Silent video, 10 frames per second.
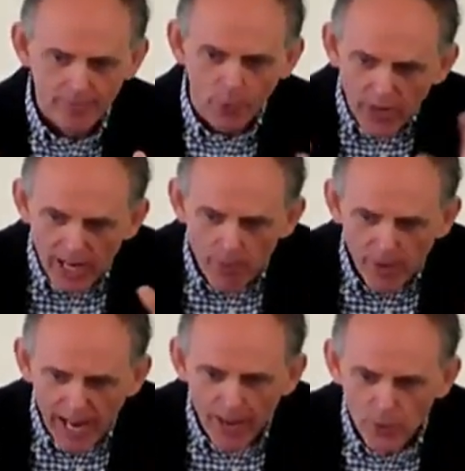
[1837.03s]
or
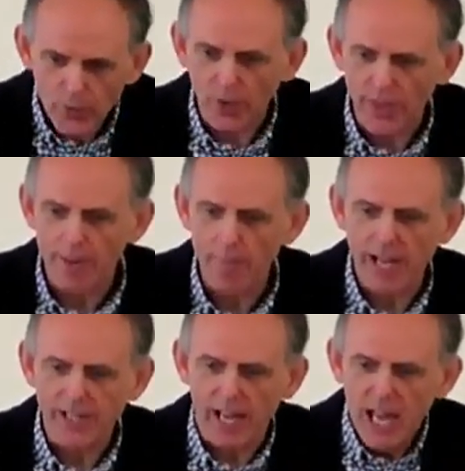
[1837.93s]
anyone else for that
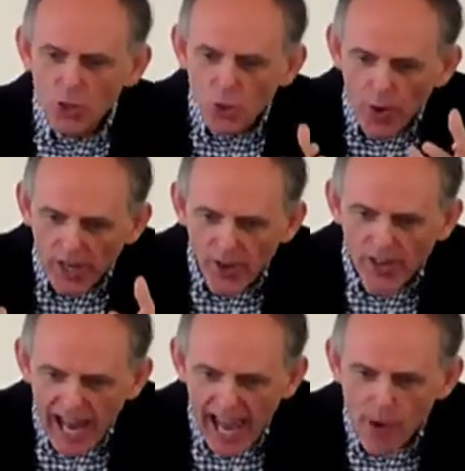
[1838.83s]
matter, to an
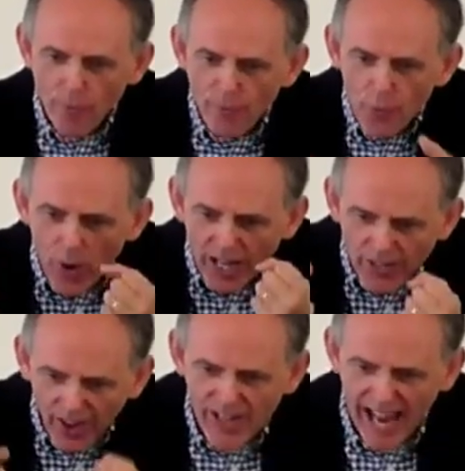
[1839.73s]
unhelpful and
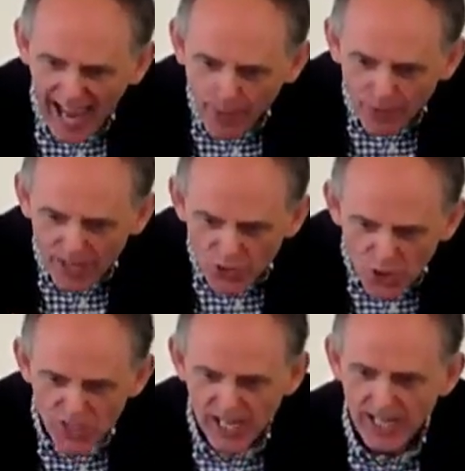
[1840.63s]
unhealthy
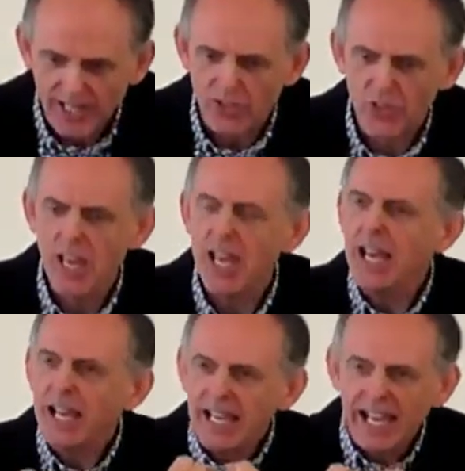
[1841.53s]
status,
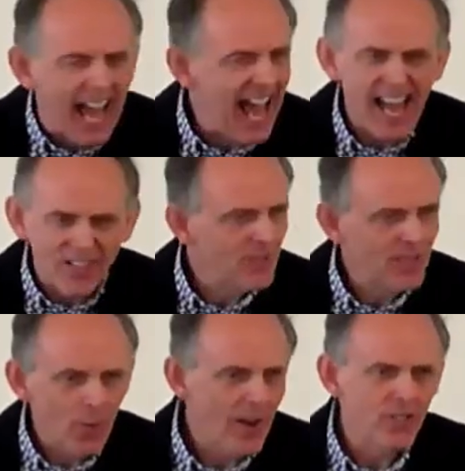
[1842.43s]
he asked the
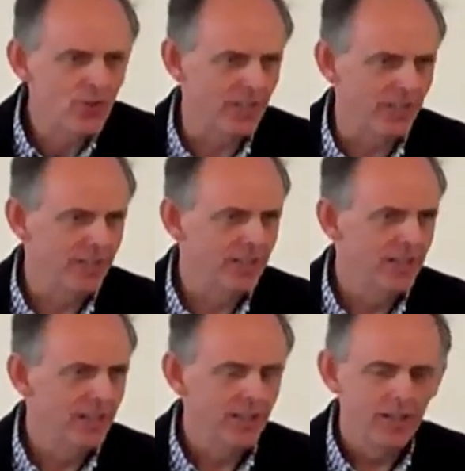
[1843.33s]
question
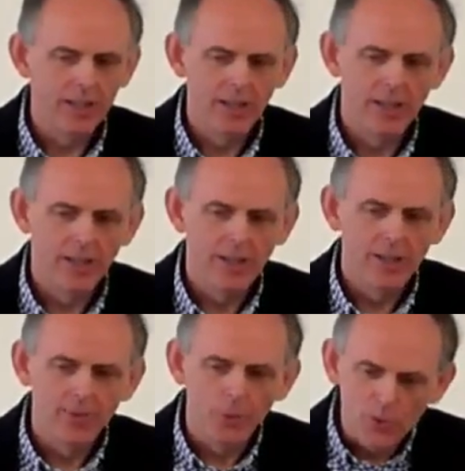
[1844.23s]

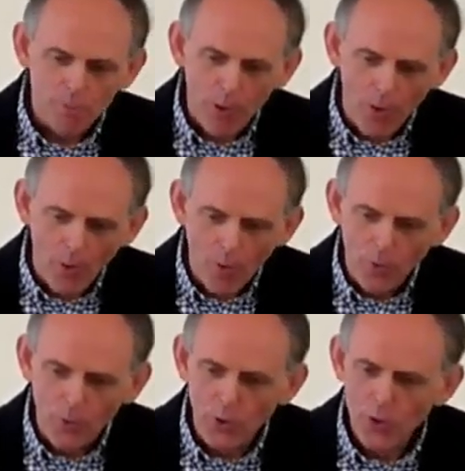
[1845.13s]
Was
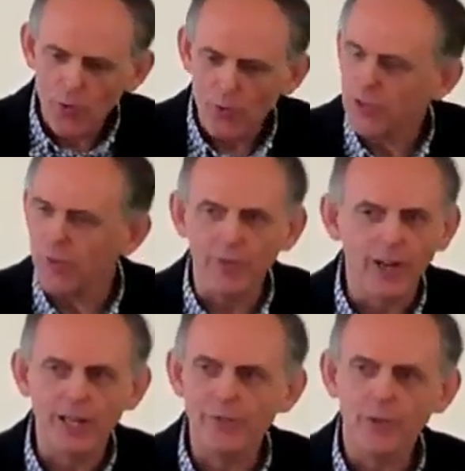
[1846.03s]
Paul
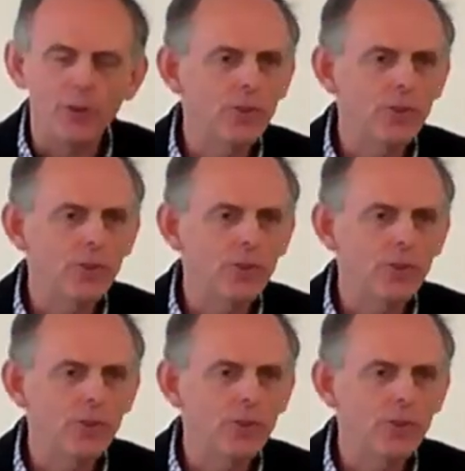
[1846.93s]
crucified for